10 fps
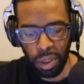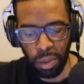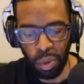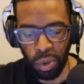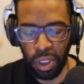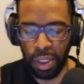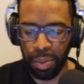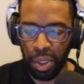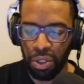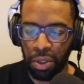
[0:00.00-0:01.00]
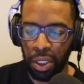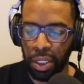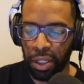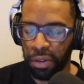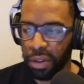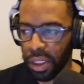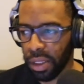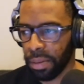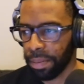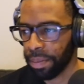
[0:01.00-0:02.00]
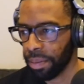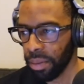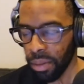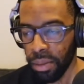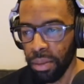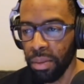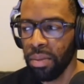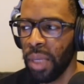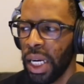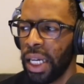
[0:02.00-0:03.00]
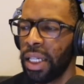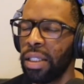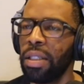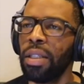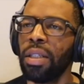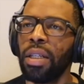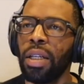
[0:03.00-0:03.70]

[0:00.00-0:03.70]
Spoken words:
I'm that dumb kid that's up here on stage and blah blah blah,